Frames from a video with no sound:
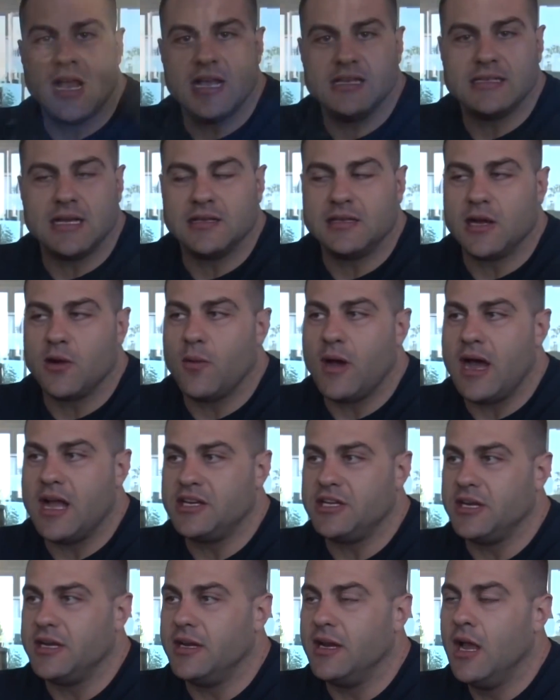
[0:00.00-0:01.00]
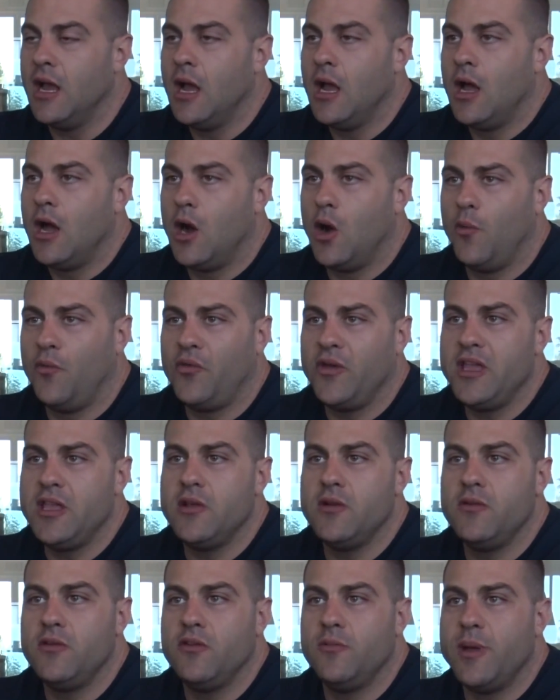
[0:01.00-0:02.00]
Guys out there watching, hopefully
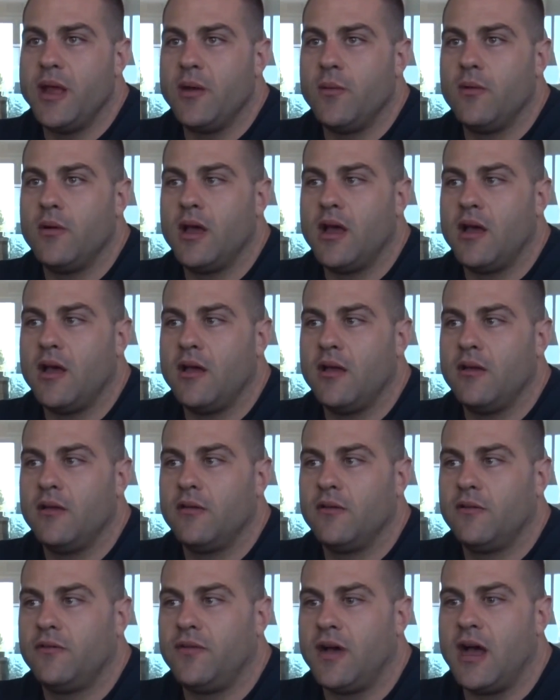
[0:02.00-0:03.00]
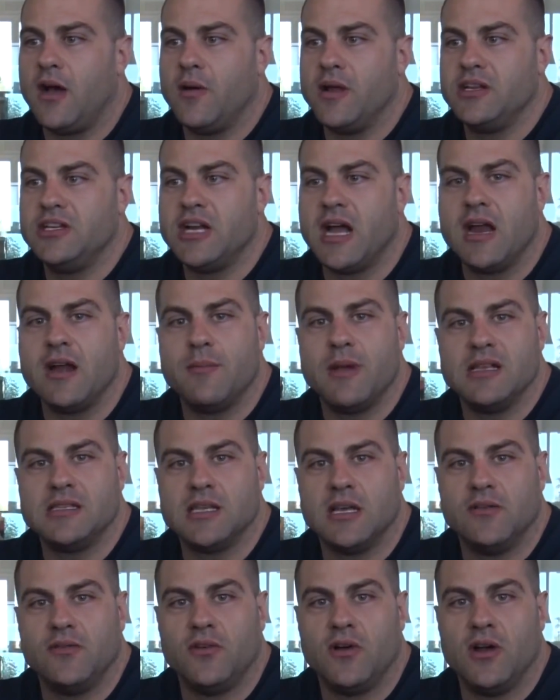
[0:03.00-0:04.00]
you've been following John and
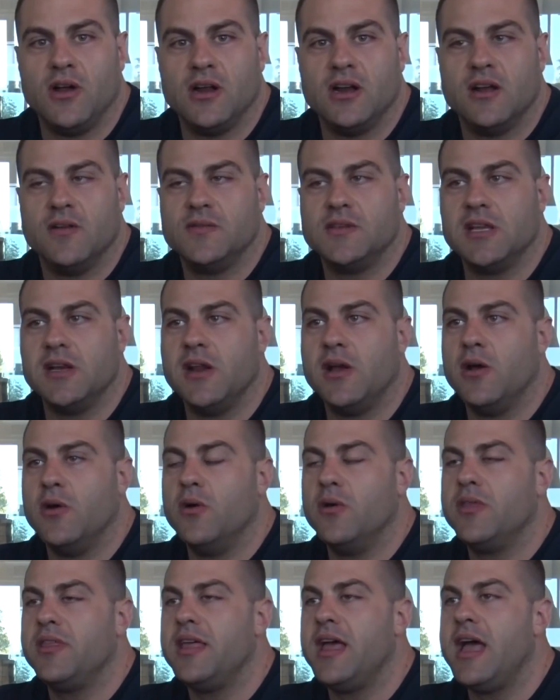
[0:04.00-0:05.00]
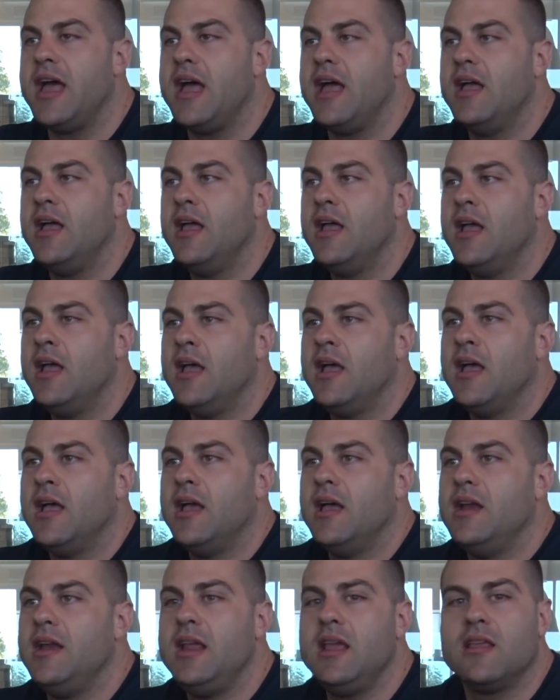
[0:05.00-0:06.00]
myself long enough to know that
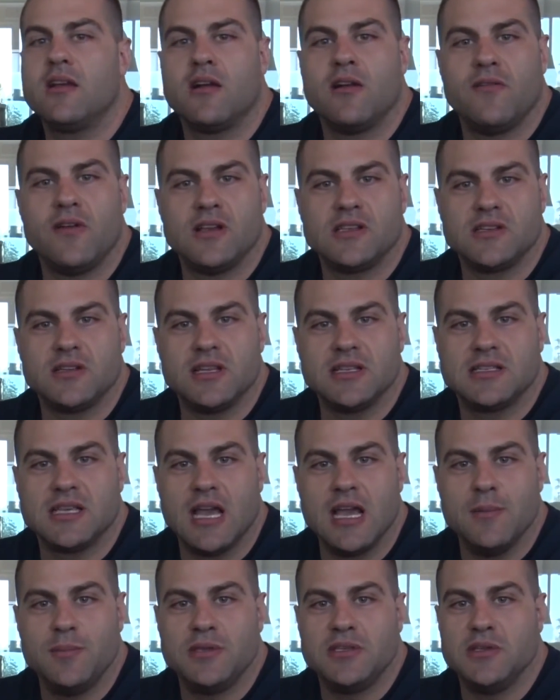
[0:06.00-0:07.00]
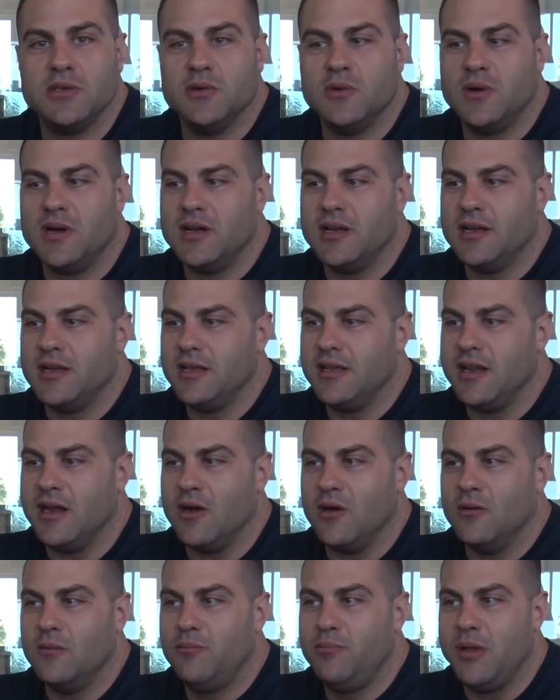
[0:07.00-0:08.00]
neither of us are the type to you
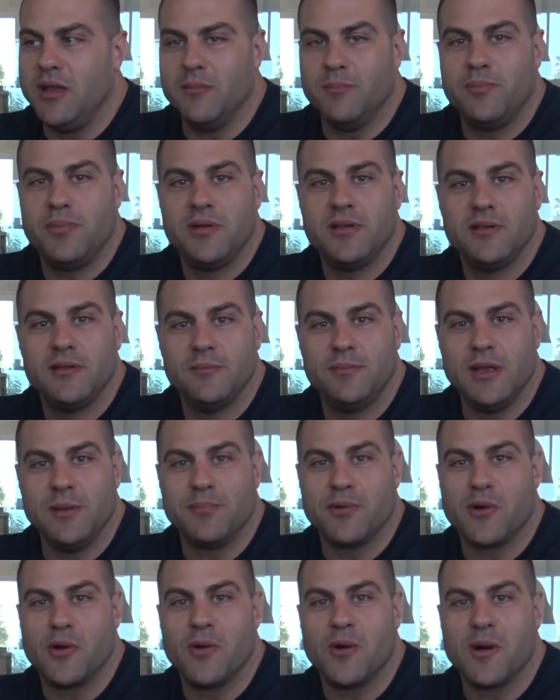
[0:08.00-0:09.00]
know, pimp or